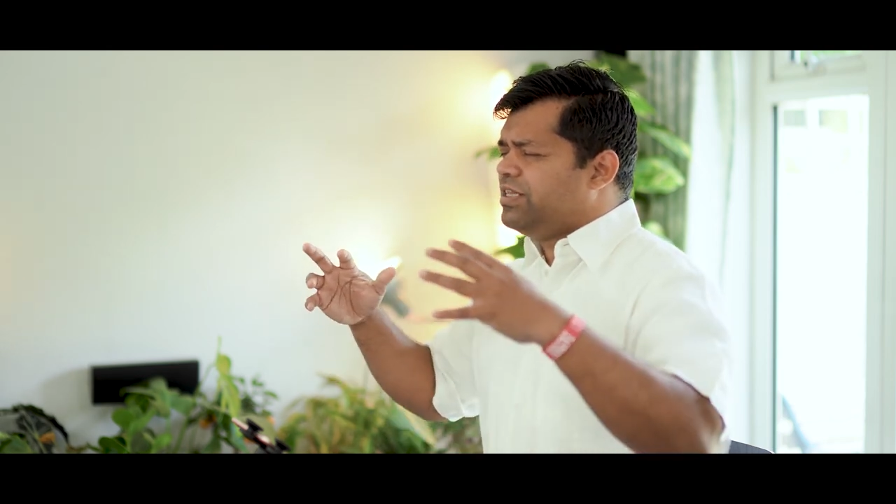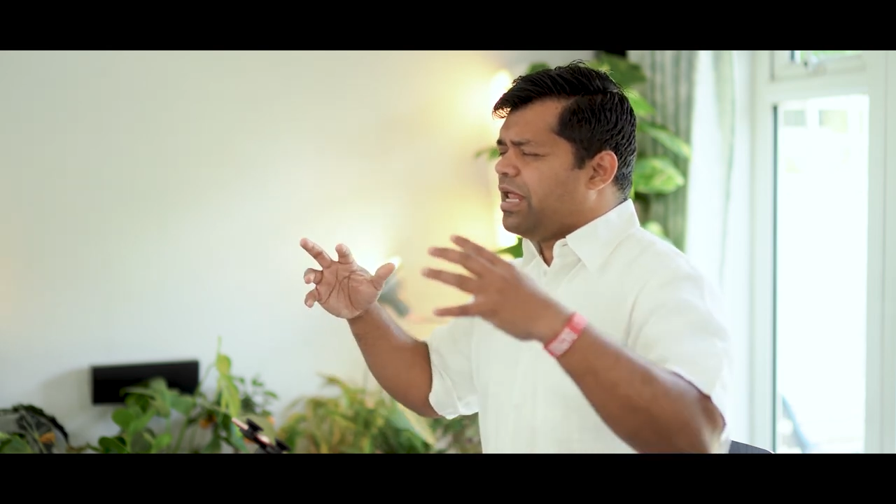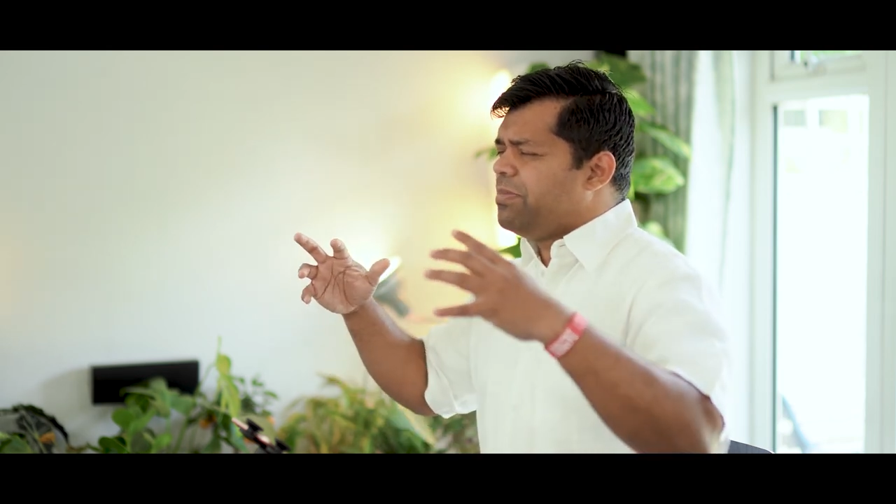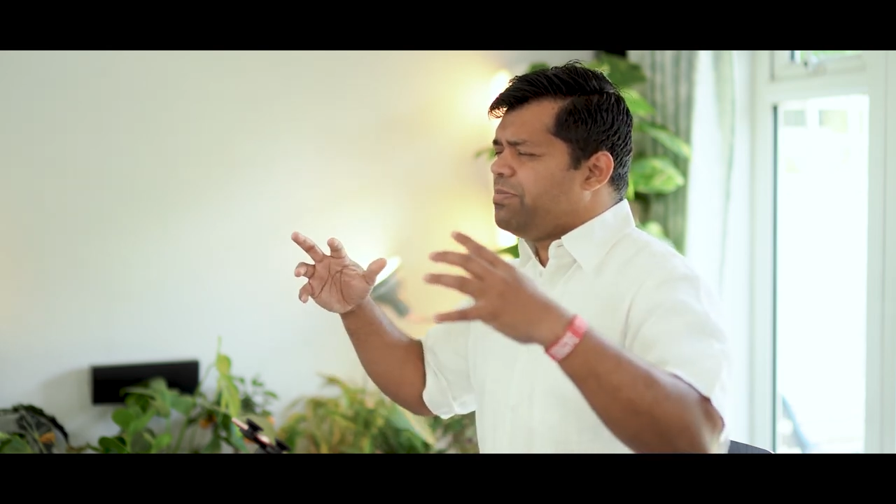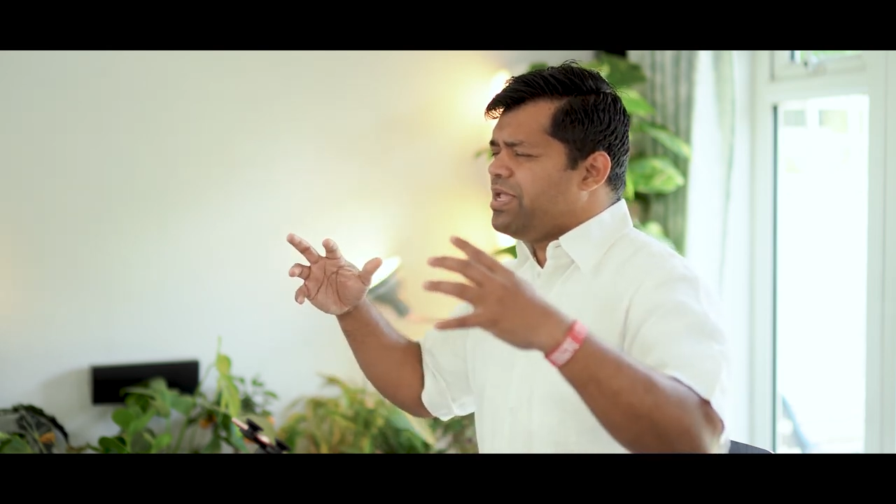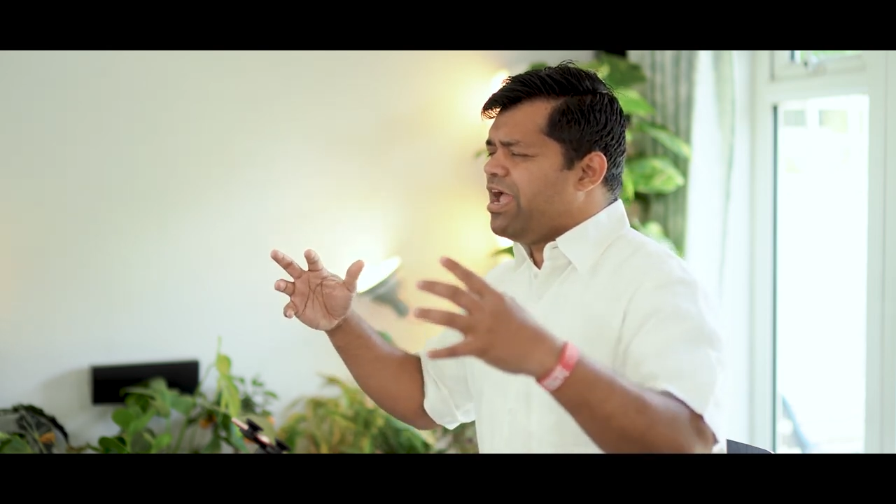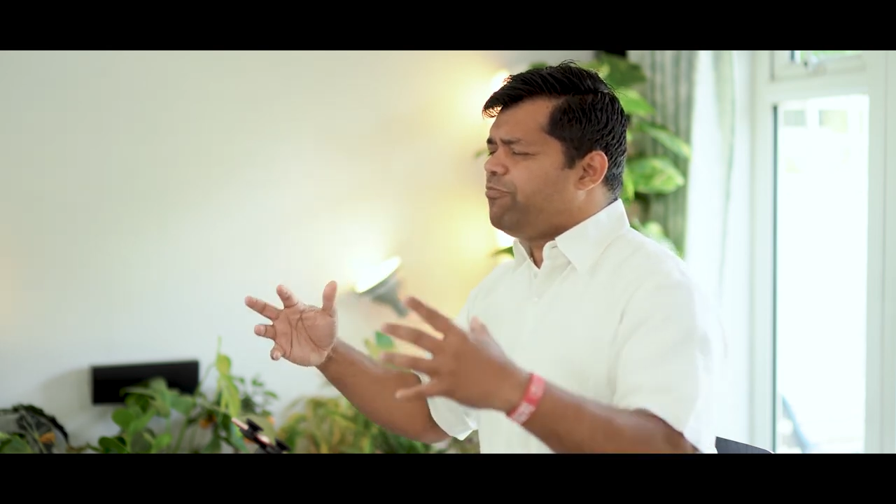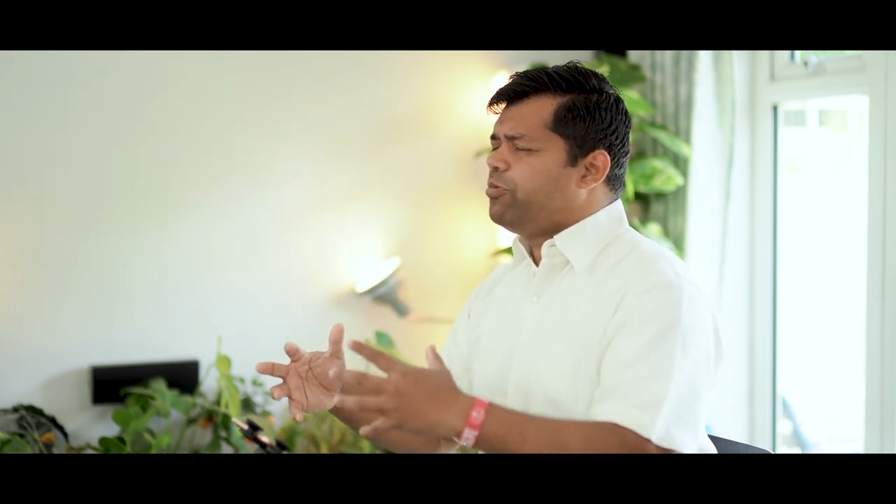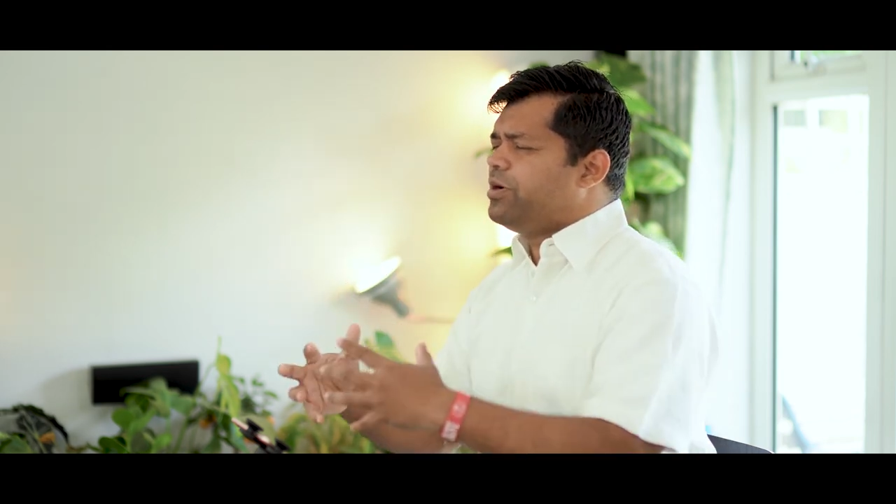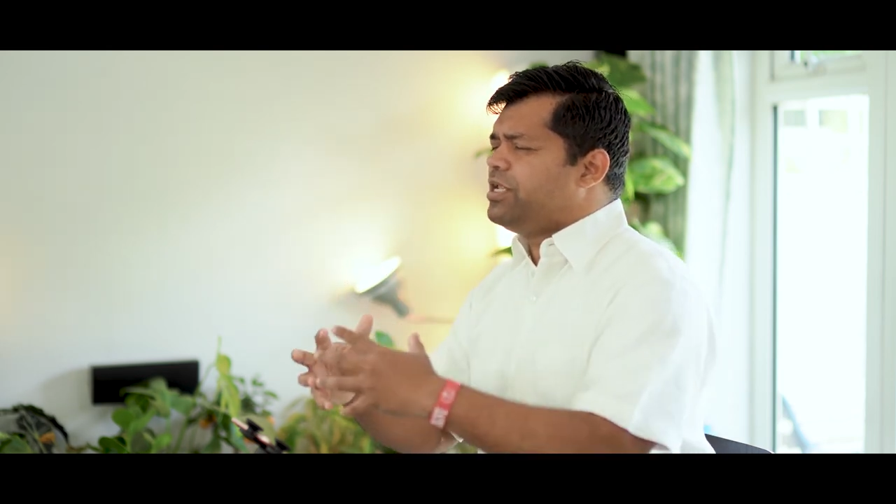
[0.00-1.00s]
that may be
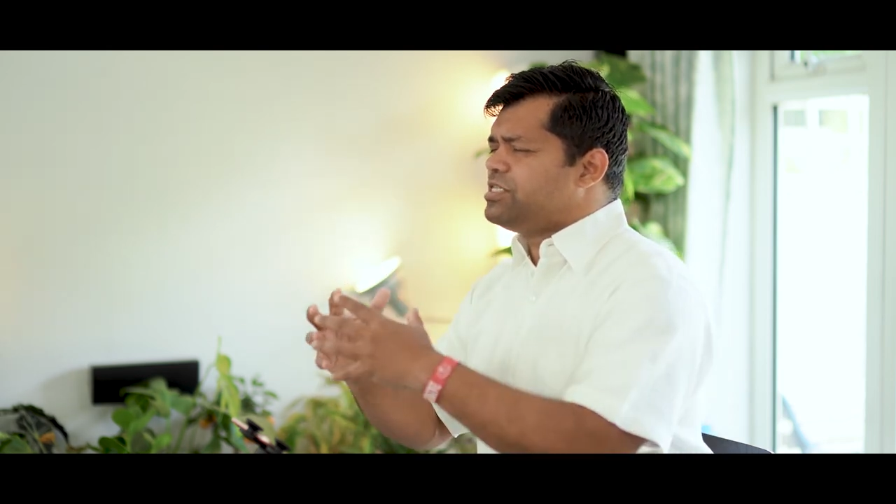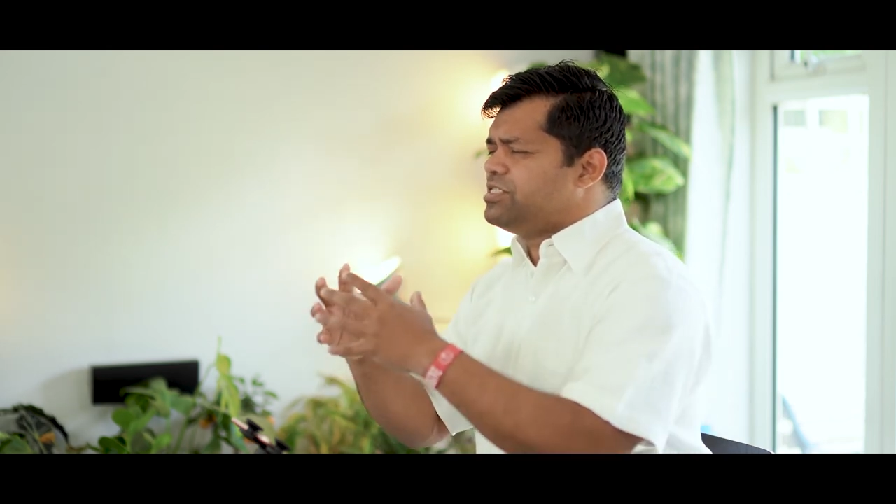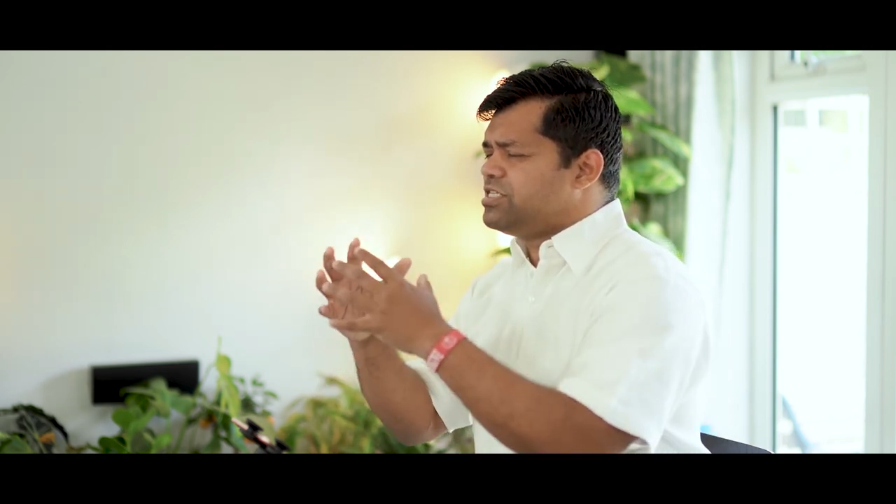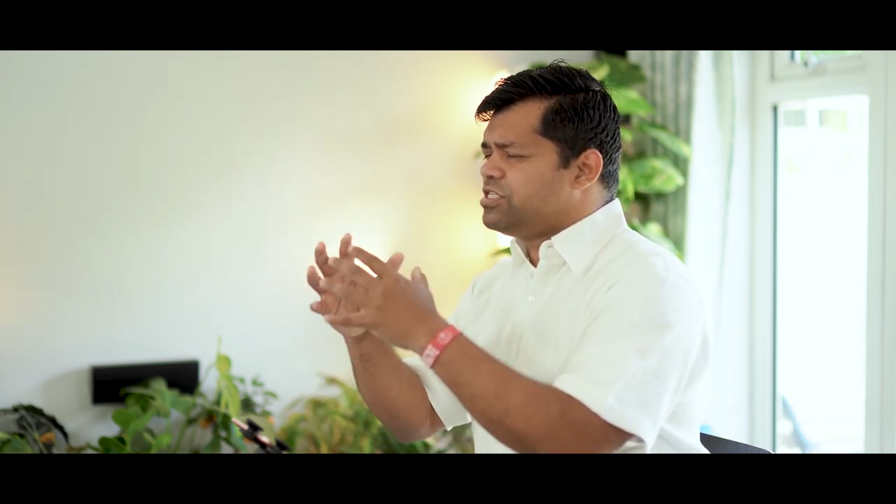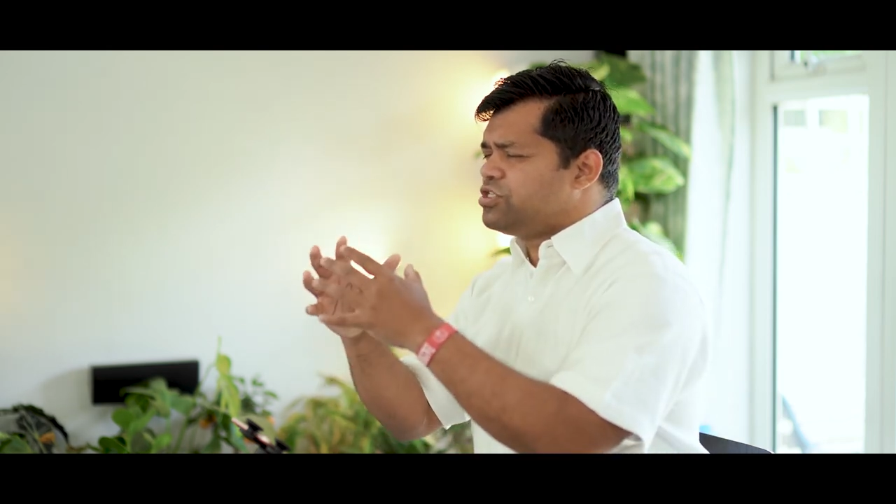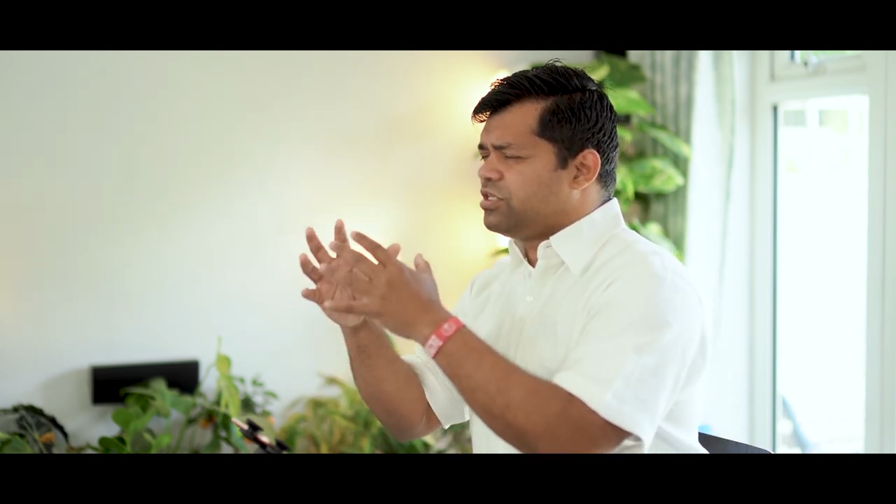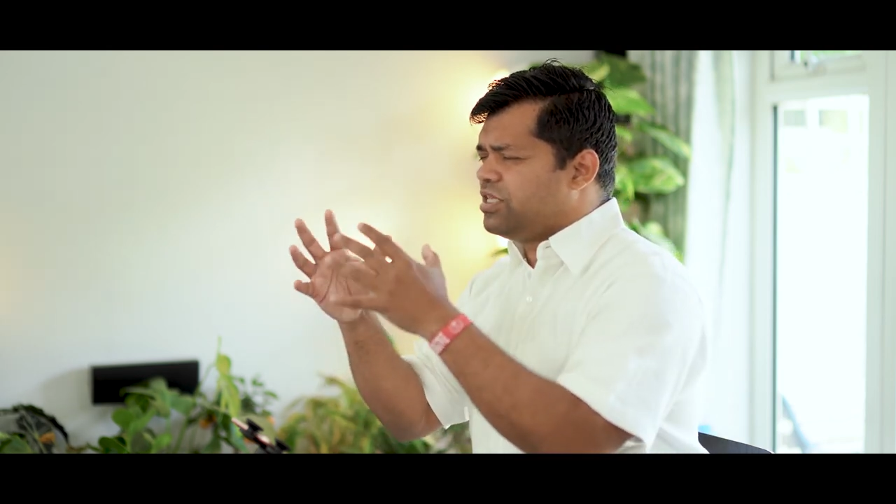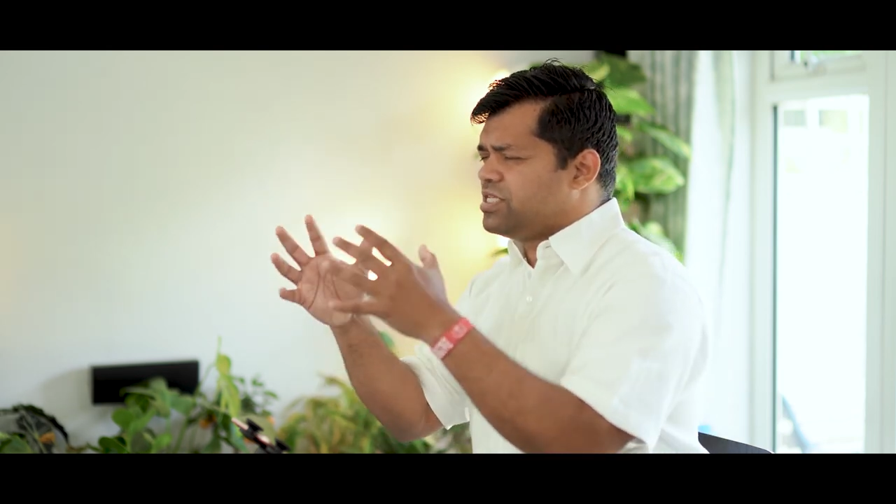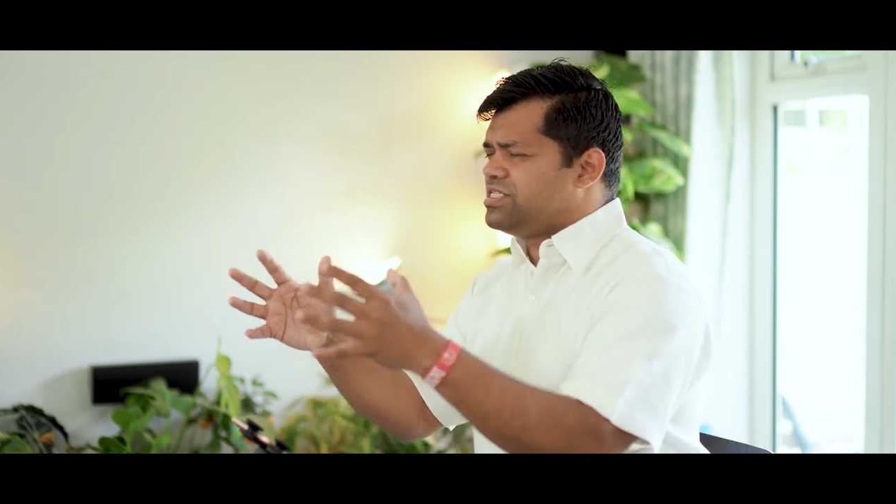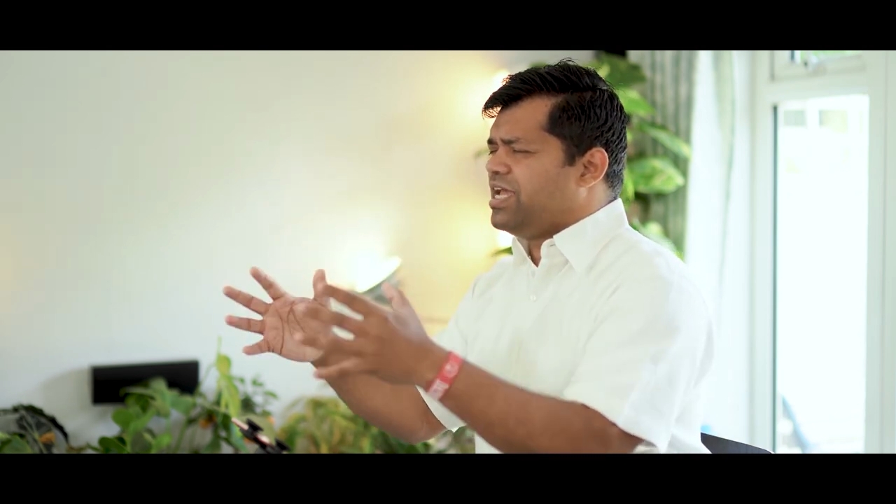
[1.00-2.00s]
everybody's decision
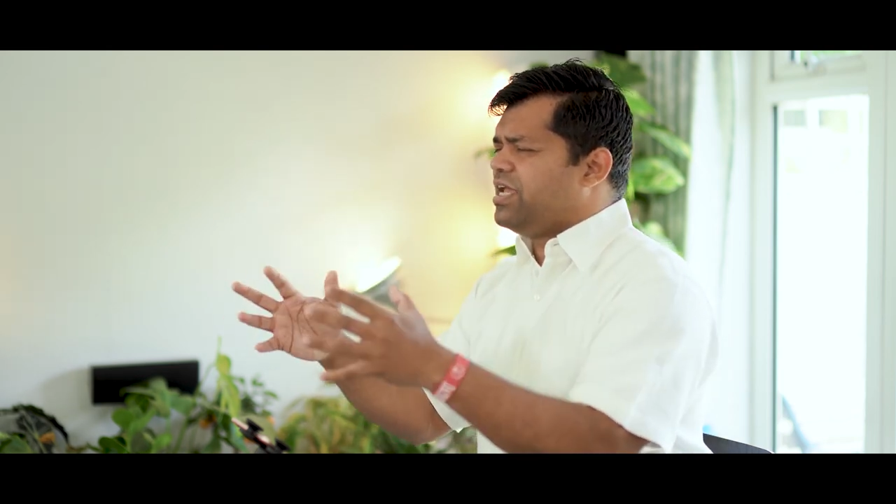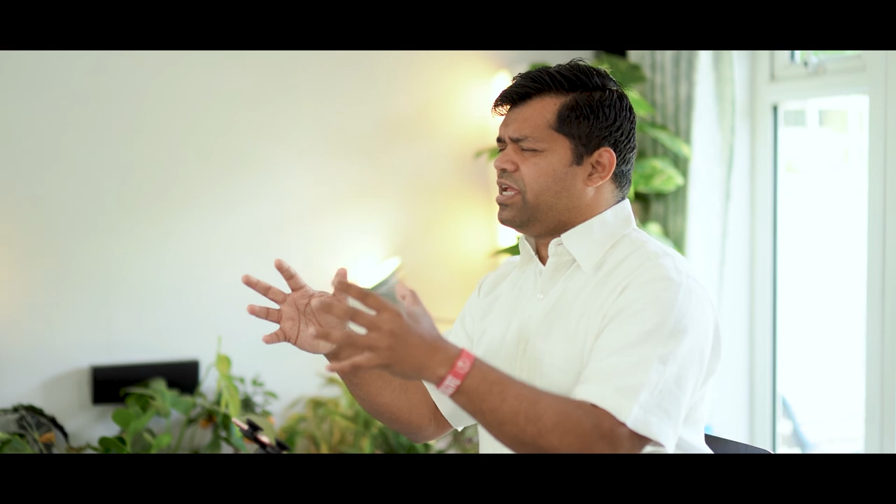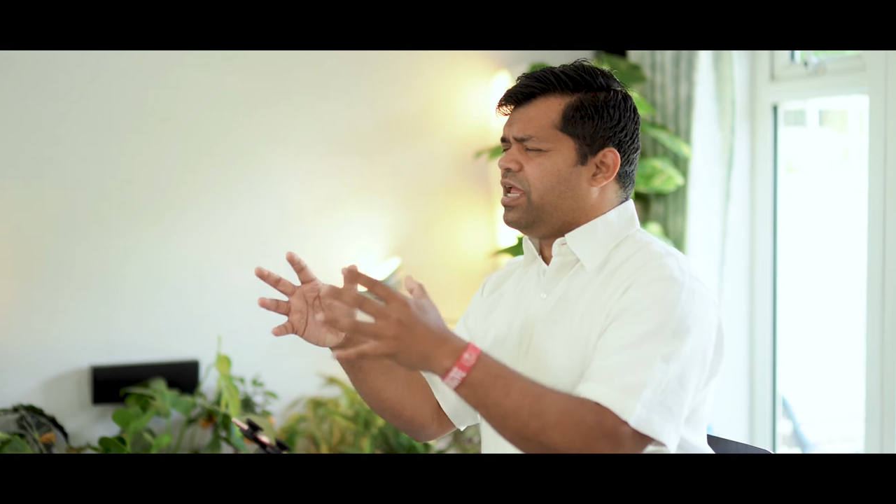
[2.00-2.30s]
this day.